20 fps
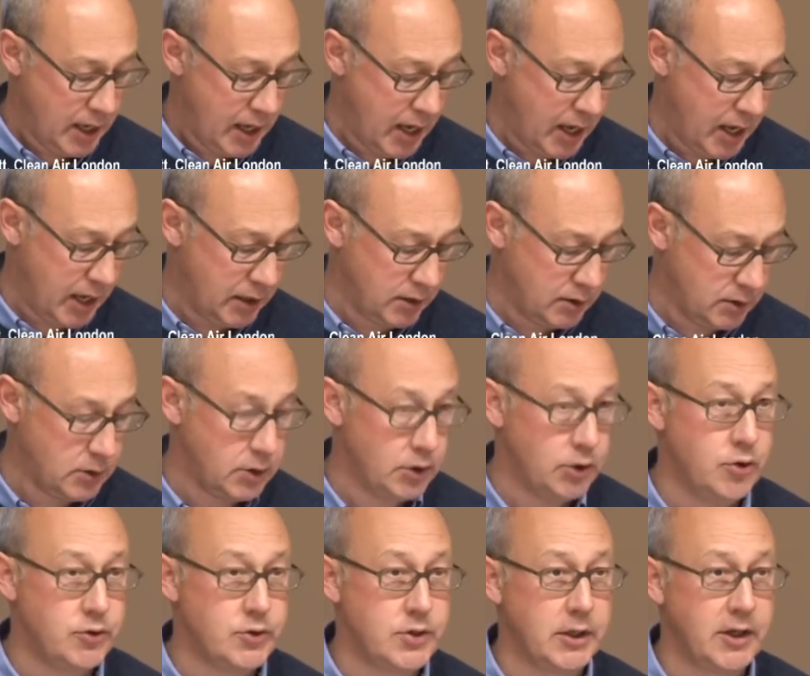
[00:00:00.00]
and
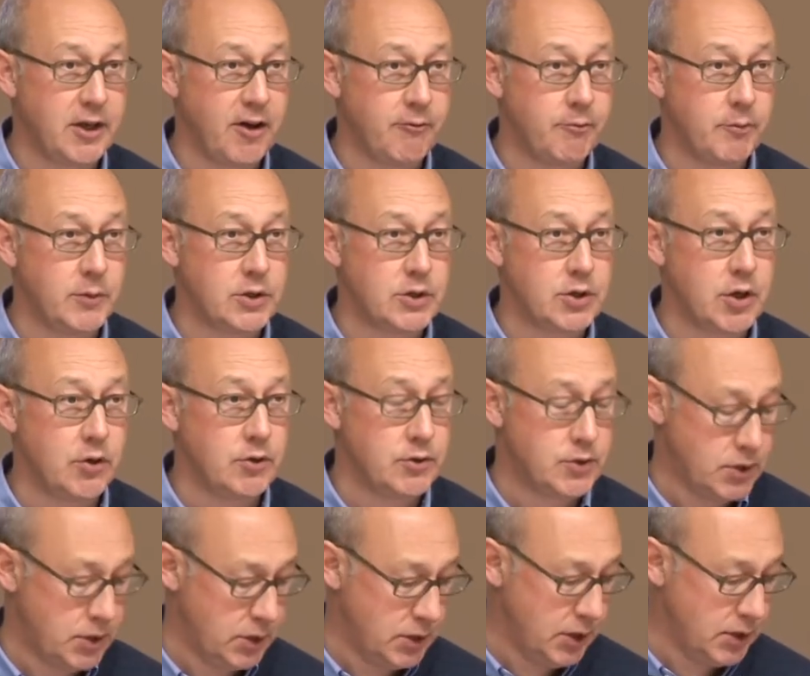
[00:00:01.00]
using government's own
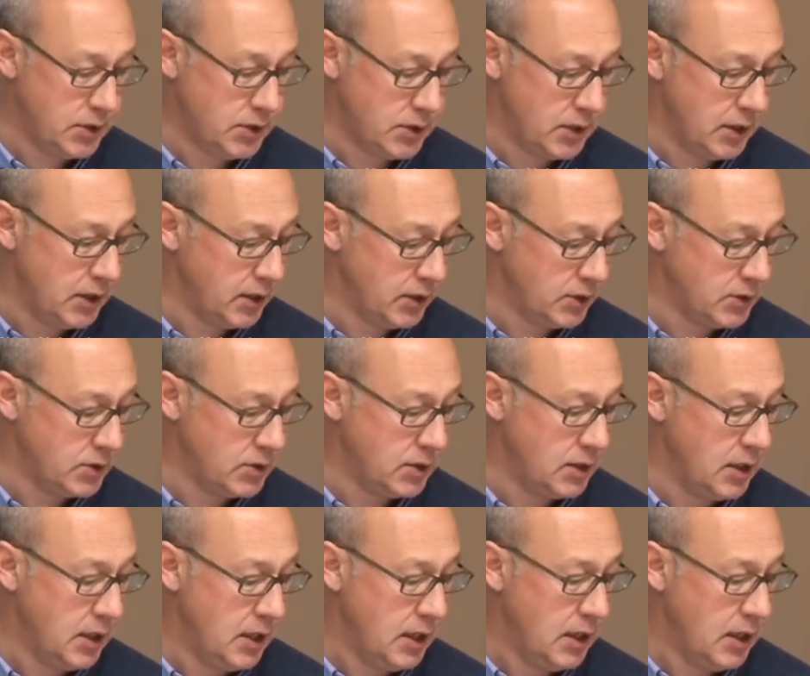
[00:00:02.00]
statistics,